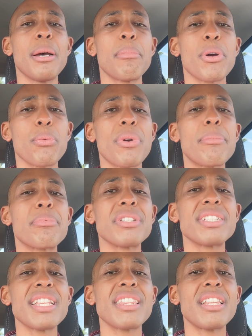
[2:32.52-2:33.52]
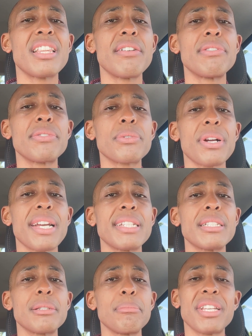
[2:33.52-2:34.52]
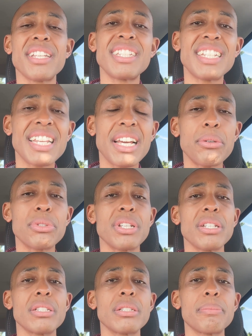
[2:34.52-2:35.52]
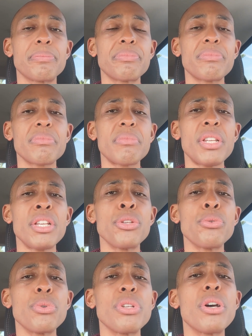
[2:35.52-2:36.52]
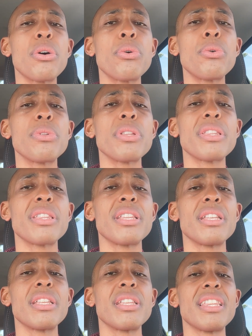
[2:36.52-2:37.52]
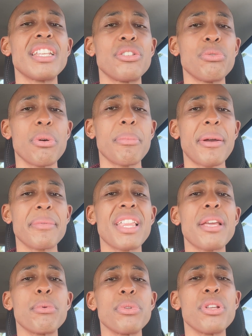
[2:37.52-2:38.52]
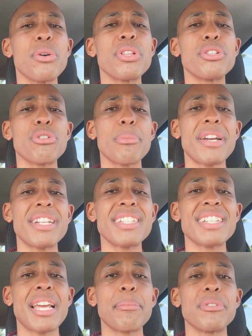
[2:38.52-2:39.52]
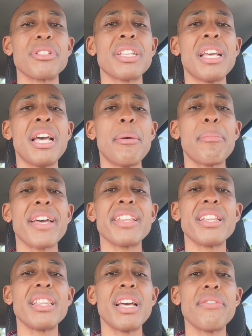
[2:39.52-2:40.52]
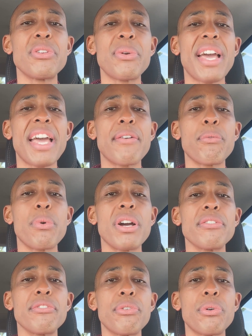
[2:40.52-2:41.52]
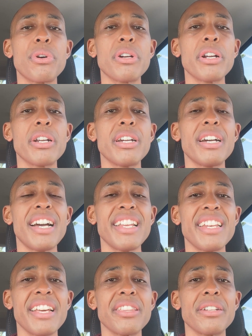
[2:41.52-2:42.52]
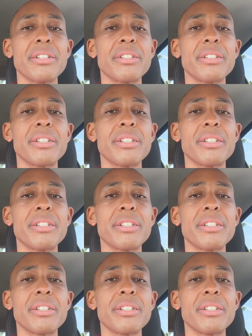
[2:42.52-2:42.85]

but represent the love of Christ, because he tells us, they will know that you are my disciples by the love you have one for another.